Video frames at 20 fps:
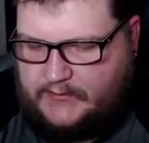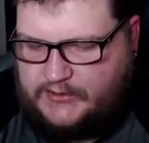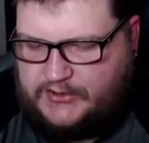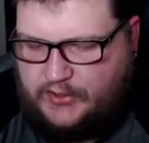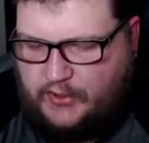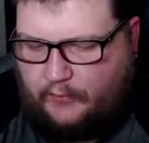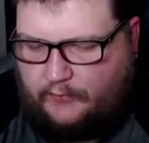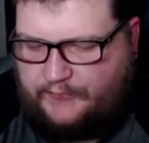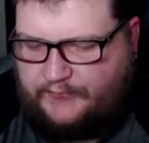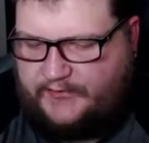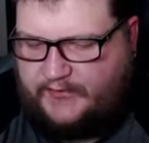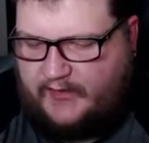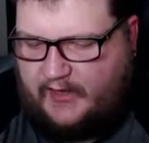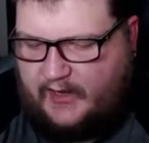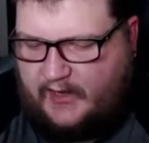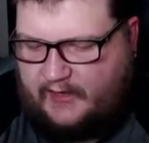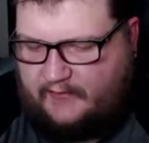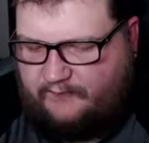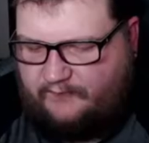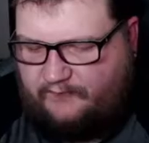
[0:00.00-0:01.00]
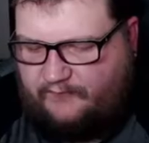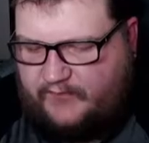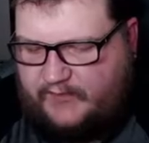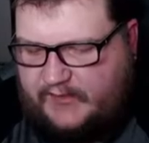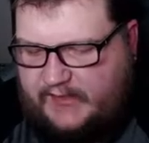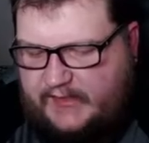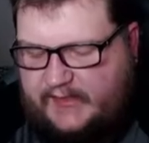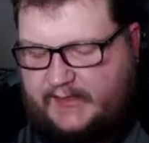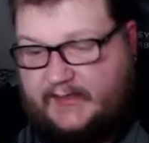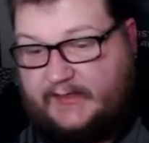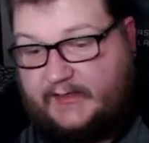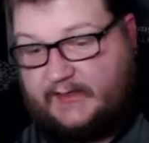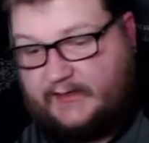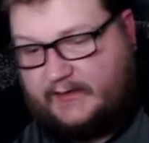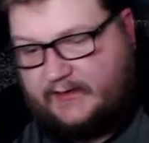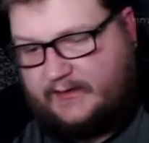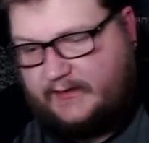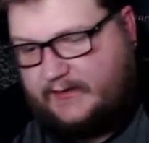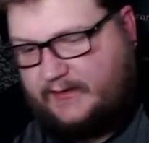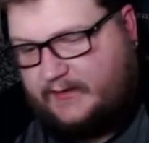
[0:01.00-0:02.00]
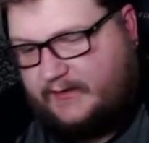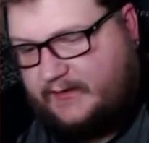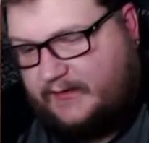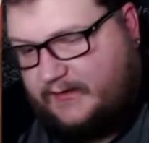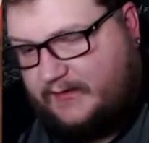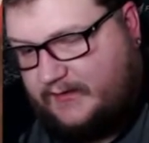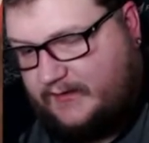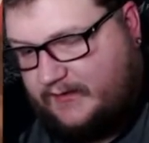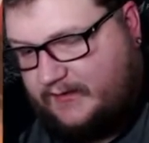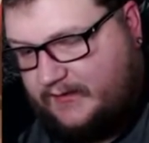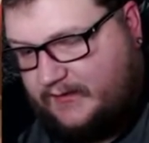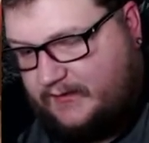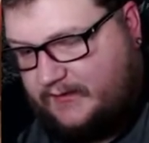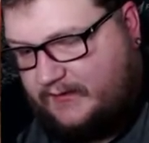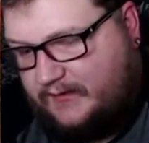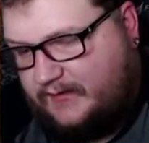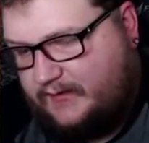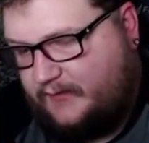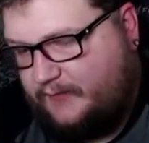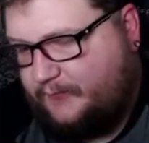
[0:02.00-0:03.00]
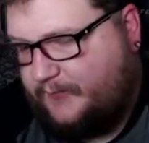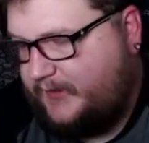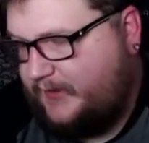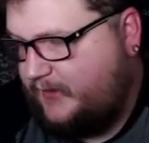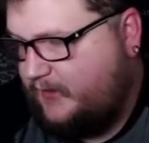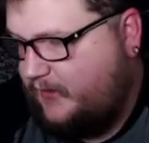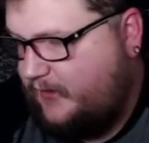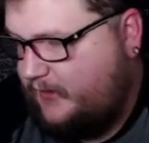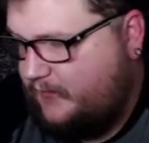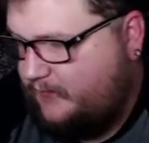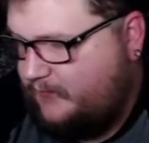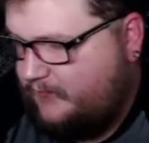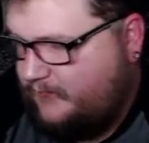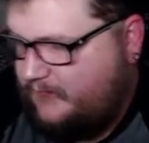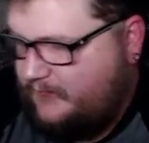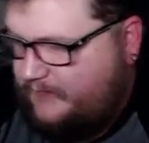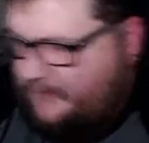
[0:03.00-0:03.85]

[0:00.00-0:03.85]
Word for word: Jolteon V. There we go.